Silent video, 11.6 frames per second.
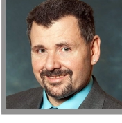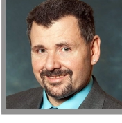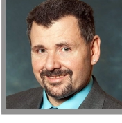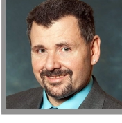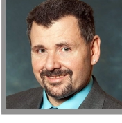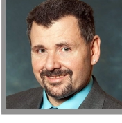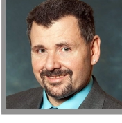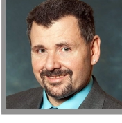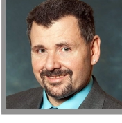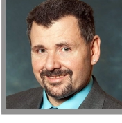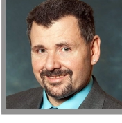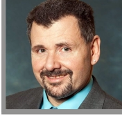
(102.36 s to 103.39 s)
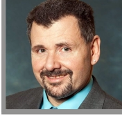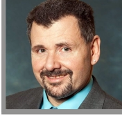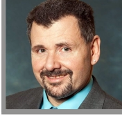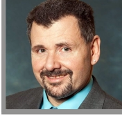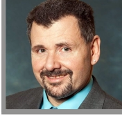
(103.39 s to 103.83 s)

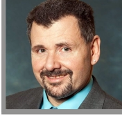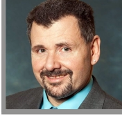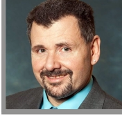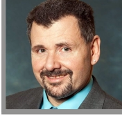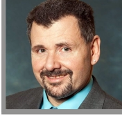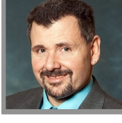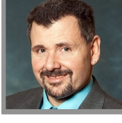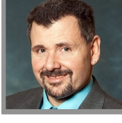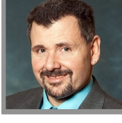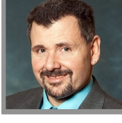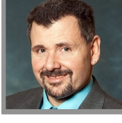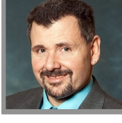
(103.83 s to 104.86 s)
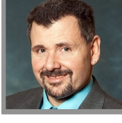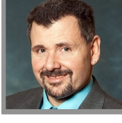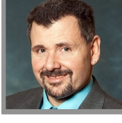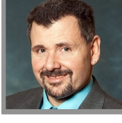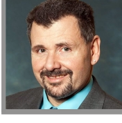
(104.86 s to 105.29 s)

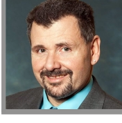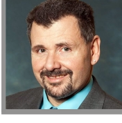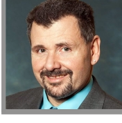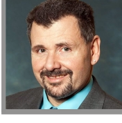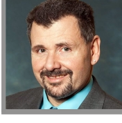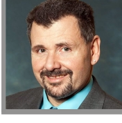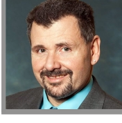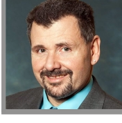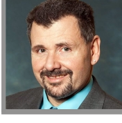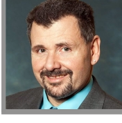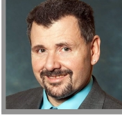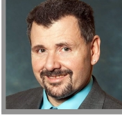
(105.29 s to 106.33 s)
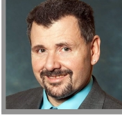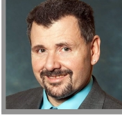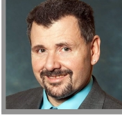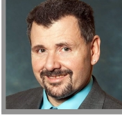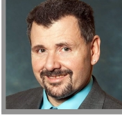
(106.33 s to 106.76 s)

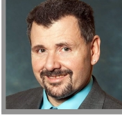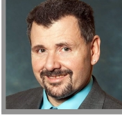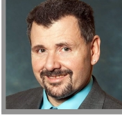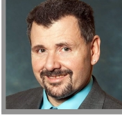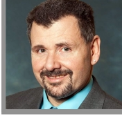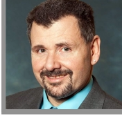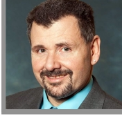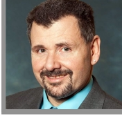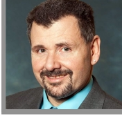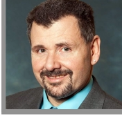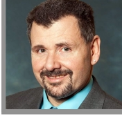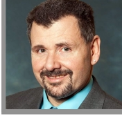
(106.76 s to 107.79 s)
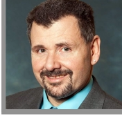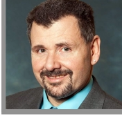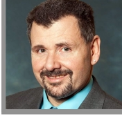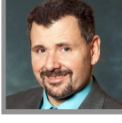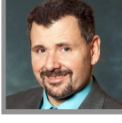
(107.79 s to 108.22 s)

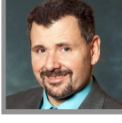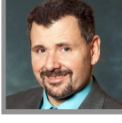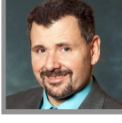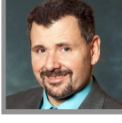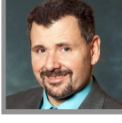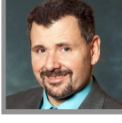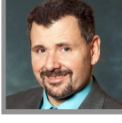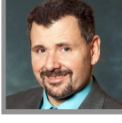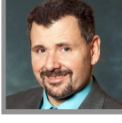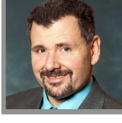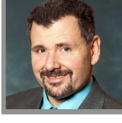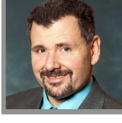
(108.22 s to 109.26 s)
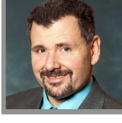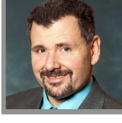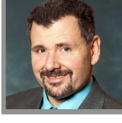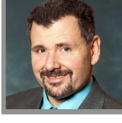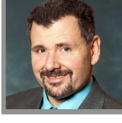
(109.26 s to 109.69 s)

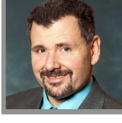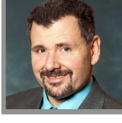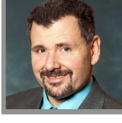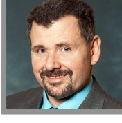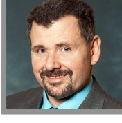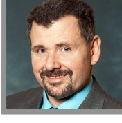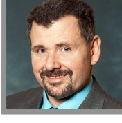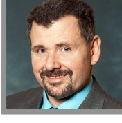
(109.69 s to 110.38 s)
The face doesn't move, so there is nothing to read.